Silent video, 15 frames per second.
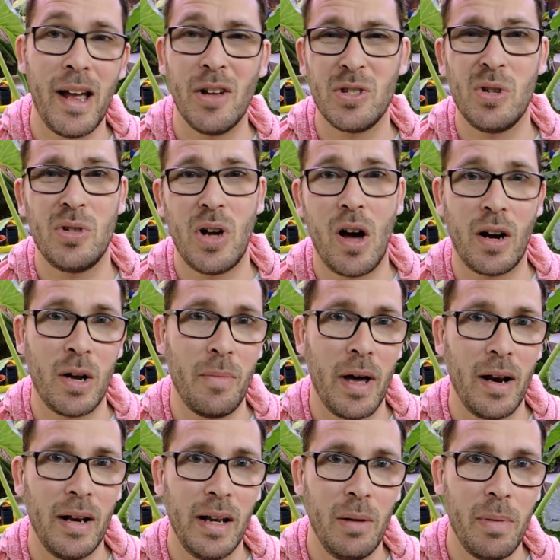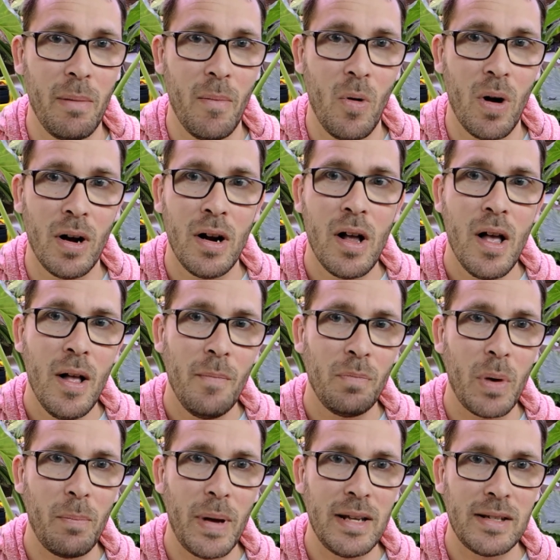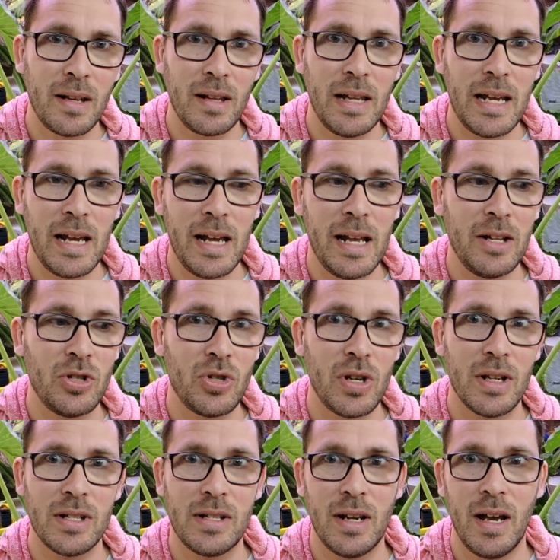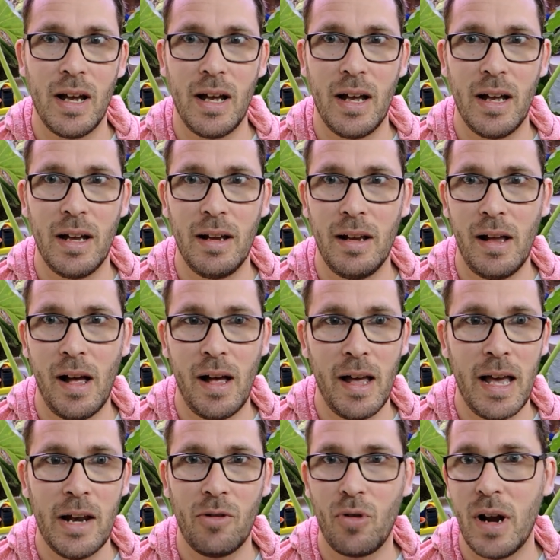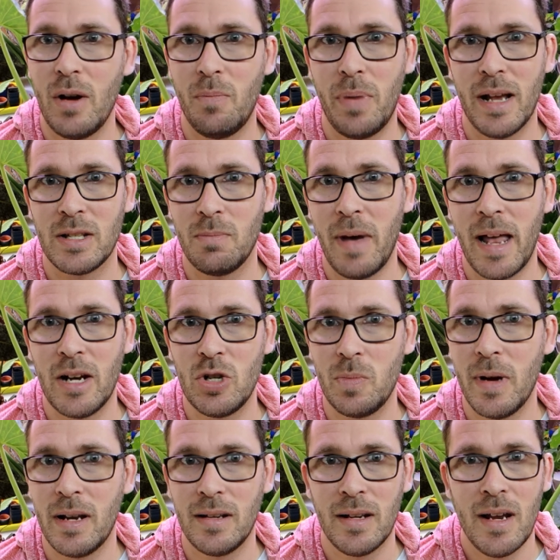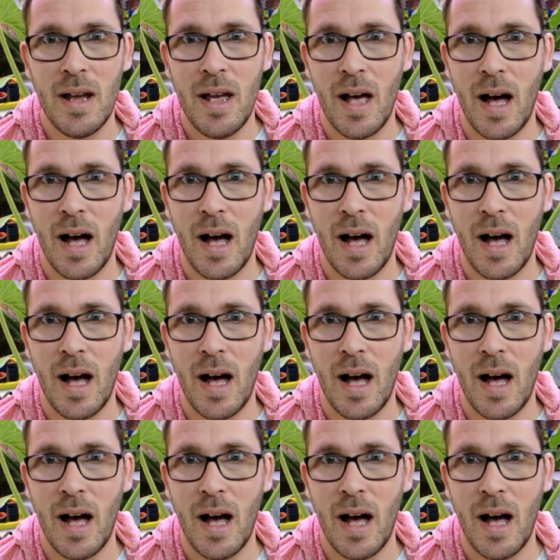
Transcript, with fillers: I also talk about a little bit more, but basically it's just uh, uh integrated pest management.